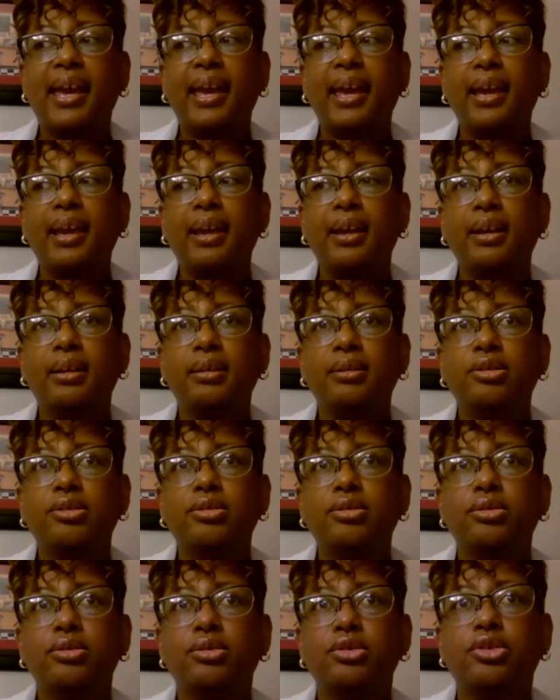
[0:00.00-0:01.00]

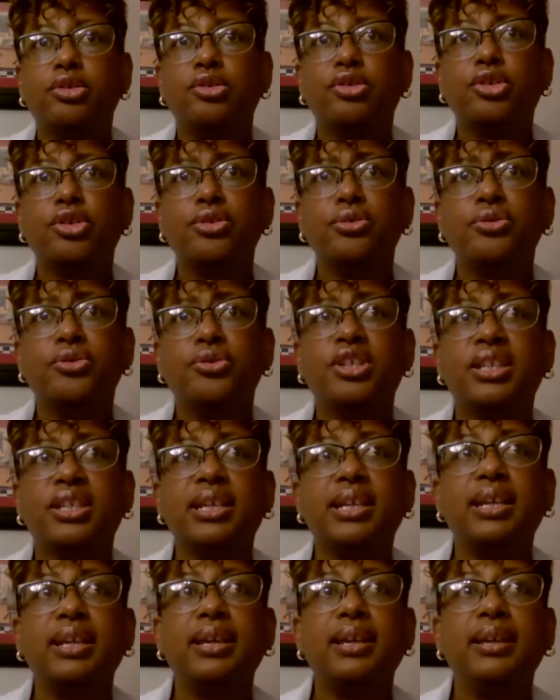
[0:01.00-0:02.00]
And to
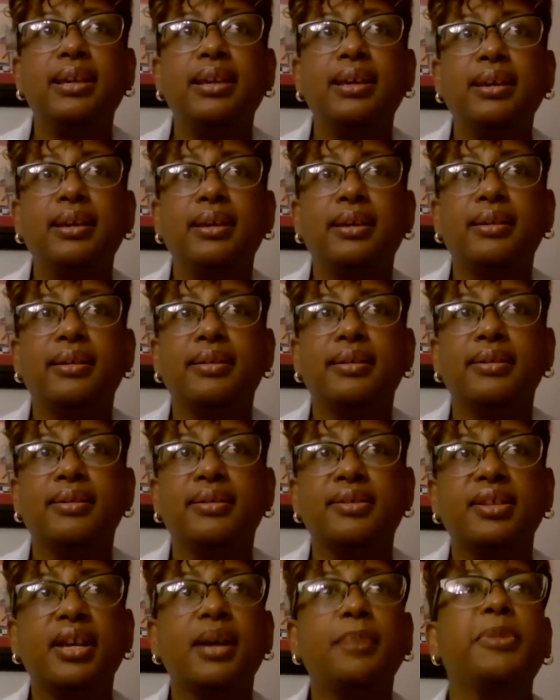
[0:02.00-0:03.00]
see
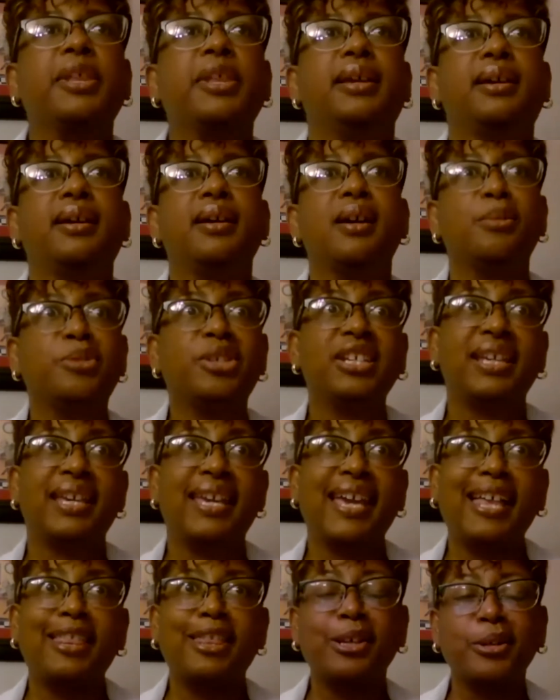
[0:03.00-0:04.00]
something come
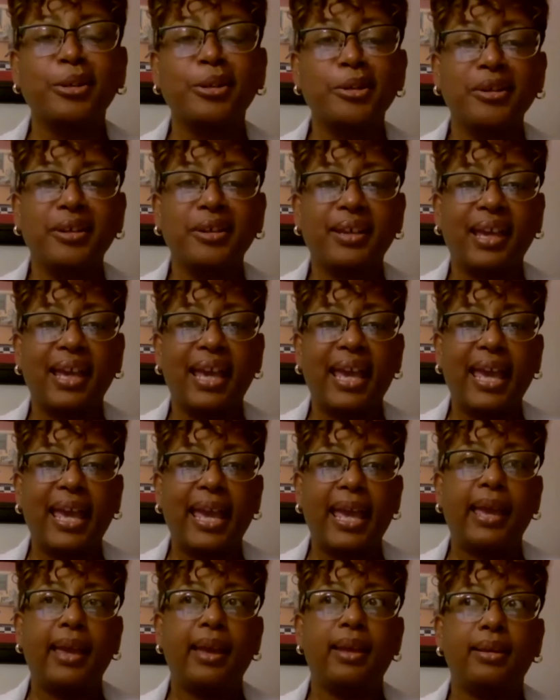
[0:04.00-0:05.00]
together
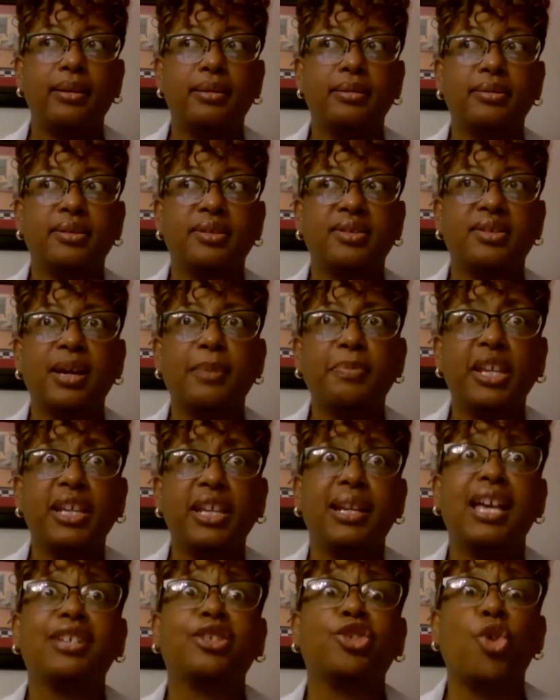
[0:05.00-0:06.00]
and
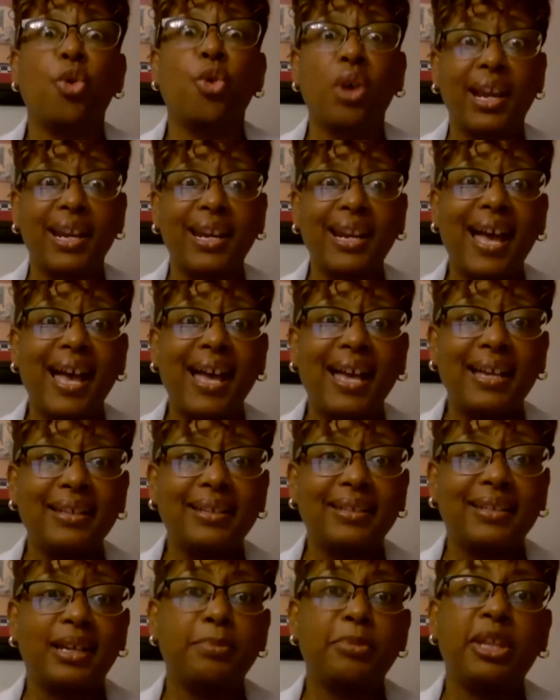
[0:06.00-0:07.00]
something that's
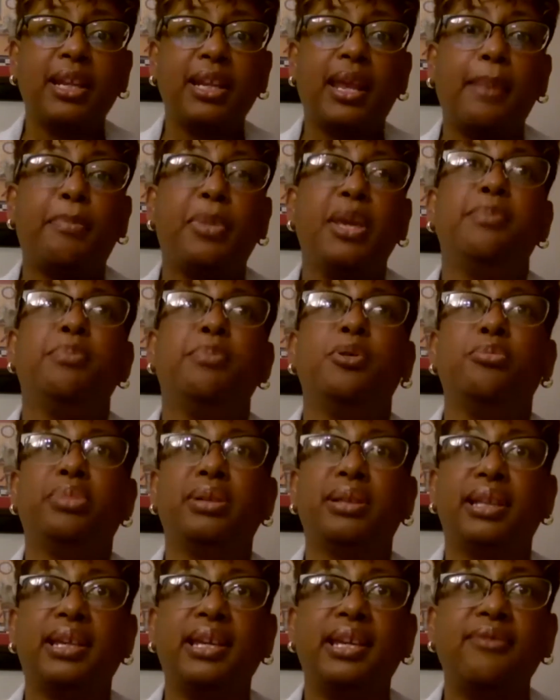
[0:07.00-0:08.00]
organized, something that people
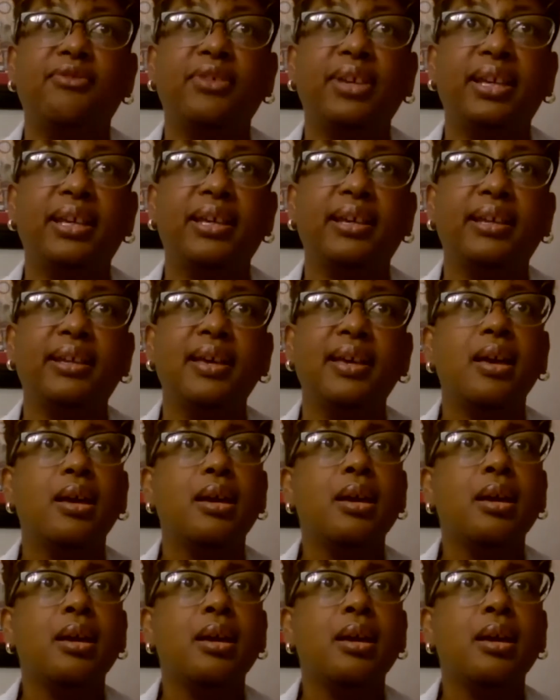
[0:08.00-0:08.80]
believe in.